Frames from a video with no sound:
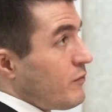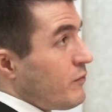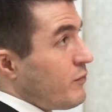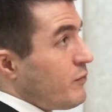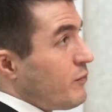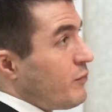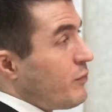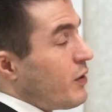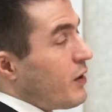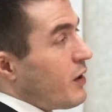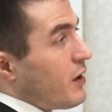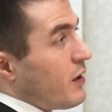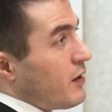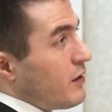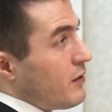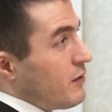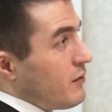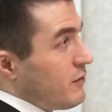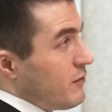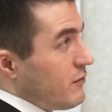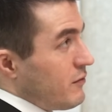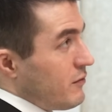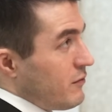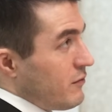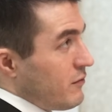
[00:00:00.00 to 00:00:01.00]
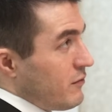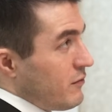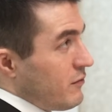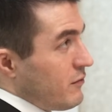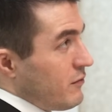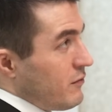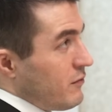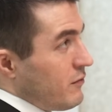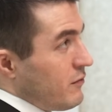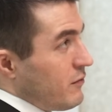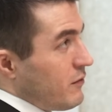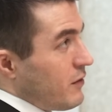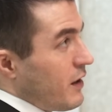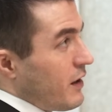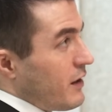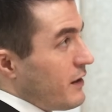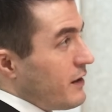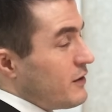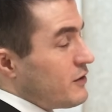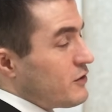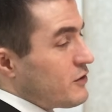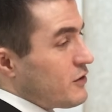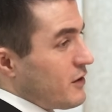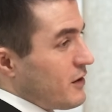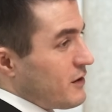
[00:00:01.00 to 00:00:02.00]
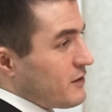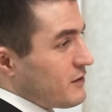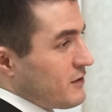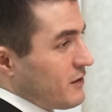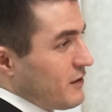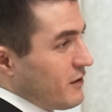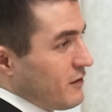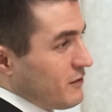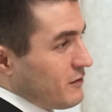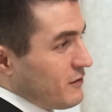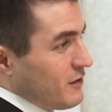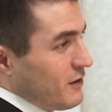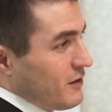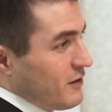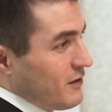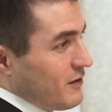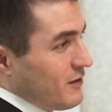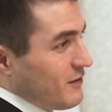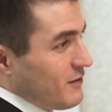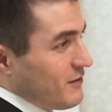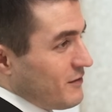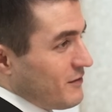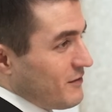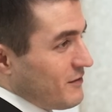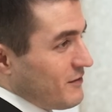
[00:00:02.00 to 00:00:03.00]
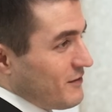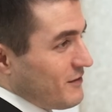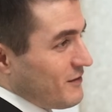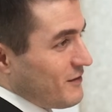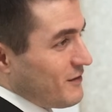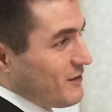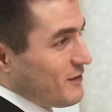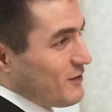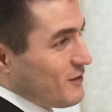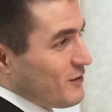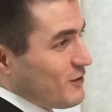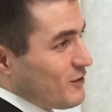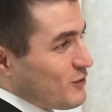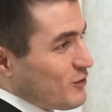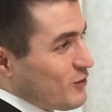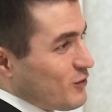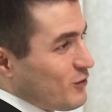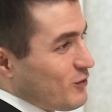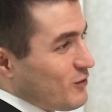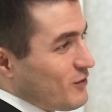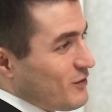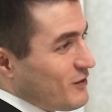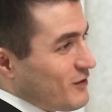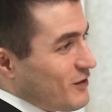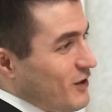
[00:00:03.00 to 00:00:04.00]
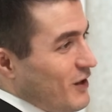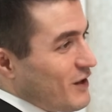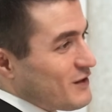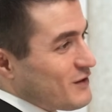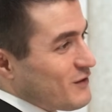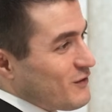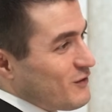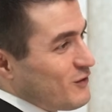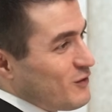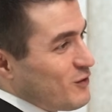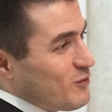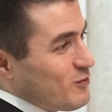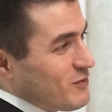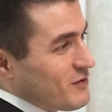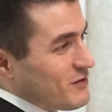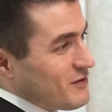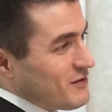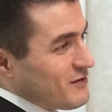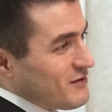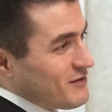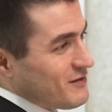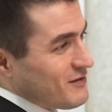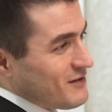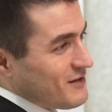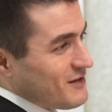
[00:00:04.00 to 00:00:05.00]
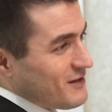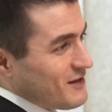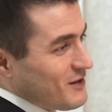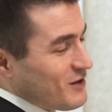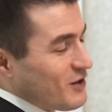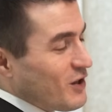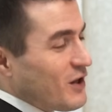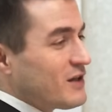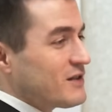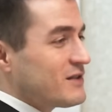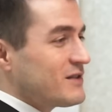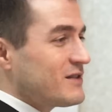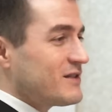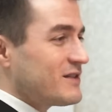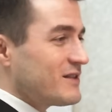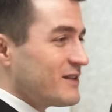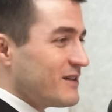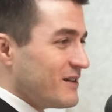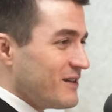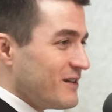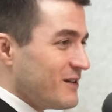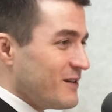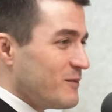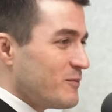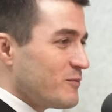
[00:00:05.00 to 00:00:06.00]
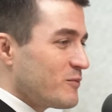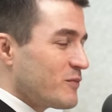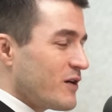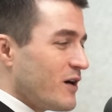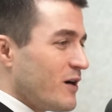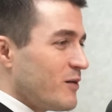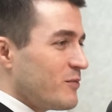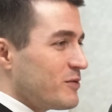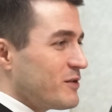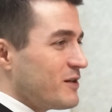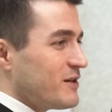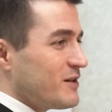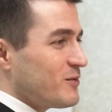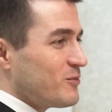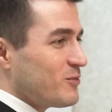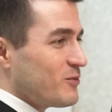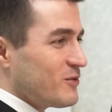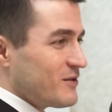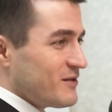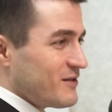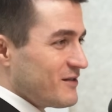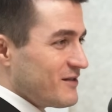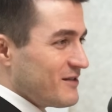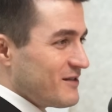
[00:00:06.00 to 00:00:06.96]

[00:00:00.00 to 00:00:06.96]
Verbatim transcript: But not internet-scale data. So lots of humans. Lots is a complicated word,